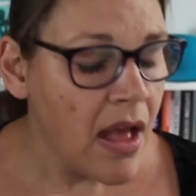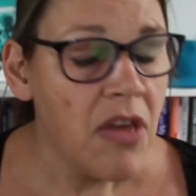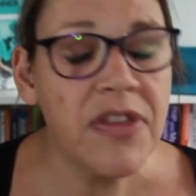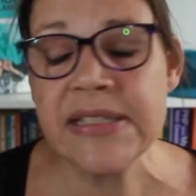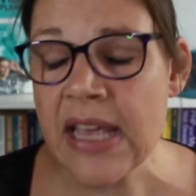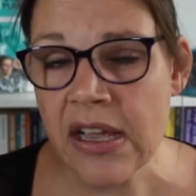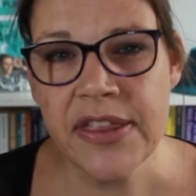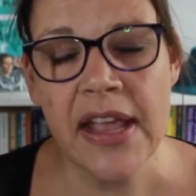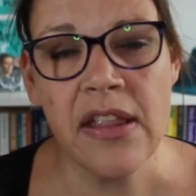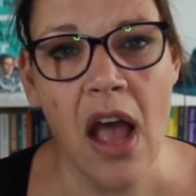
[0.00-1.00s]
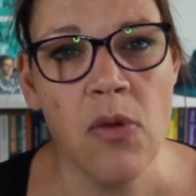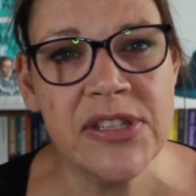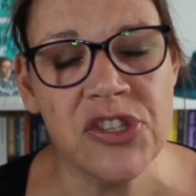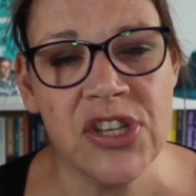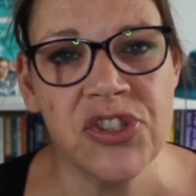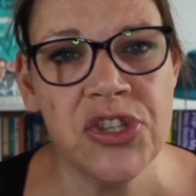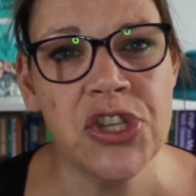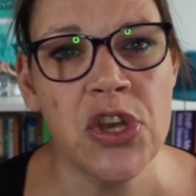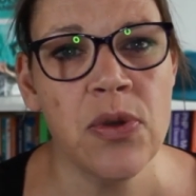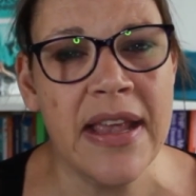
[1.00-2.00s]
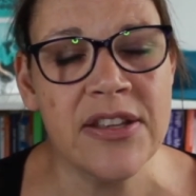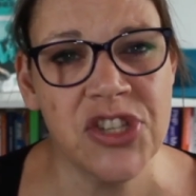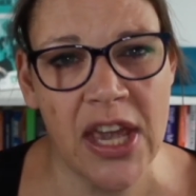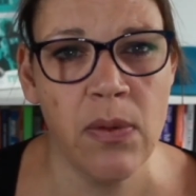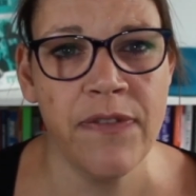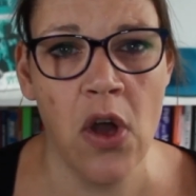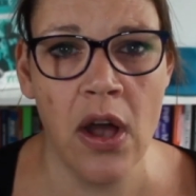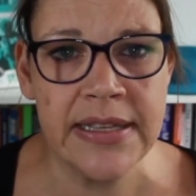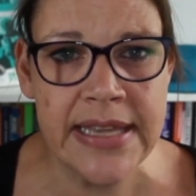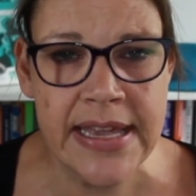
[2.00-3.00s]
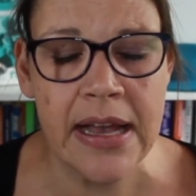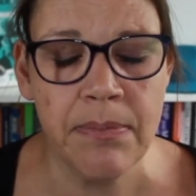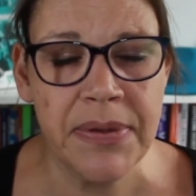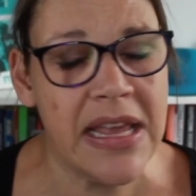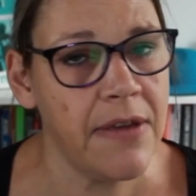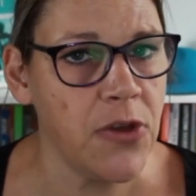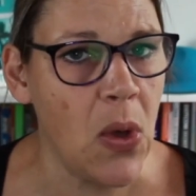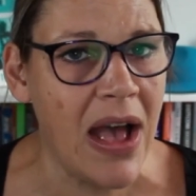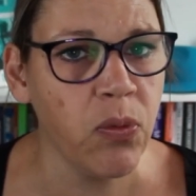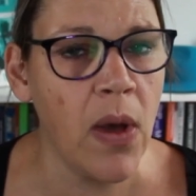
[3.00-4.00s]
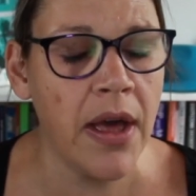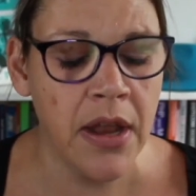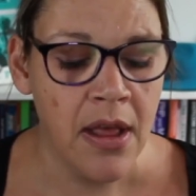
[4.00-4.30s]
The second thing that I would suggest you do is check with your IT company, if you have one,